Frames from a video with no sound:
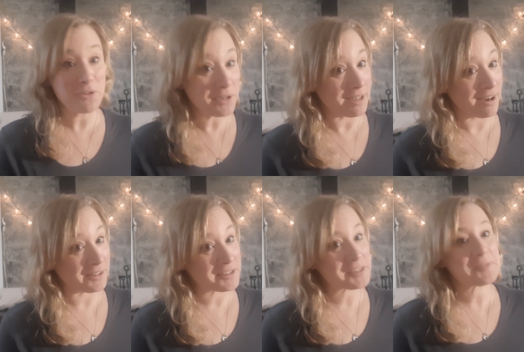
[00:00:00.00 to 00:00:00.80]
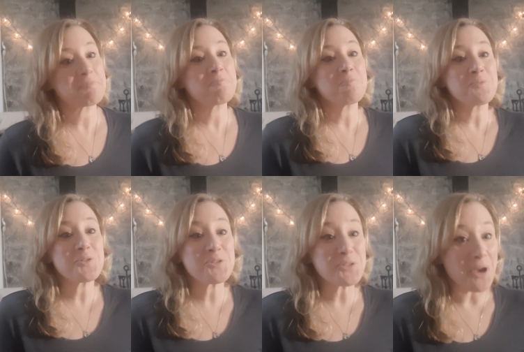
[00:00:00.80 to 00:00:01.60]
$30.
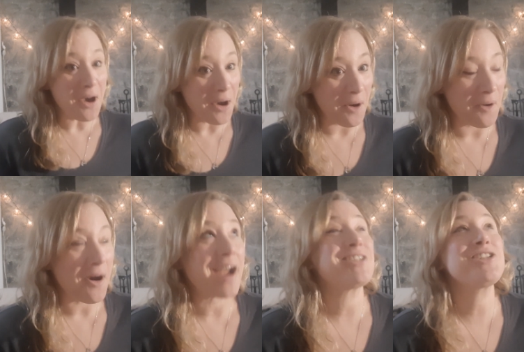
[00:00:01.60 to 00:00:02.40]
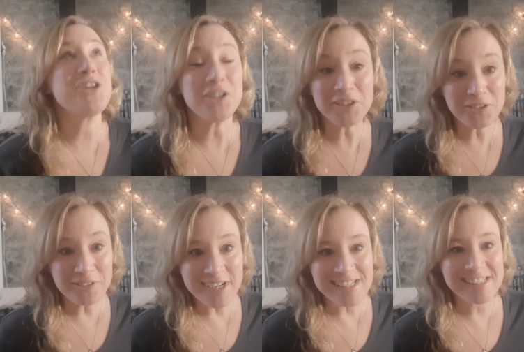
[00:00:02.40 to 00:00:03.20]
So I took the
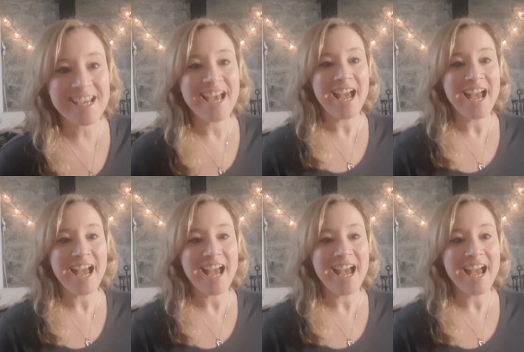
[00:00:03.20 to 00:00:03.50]
risk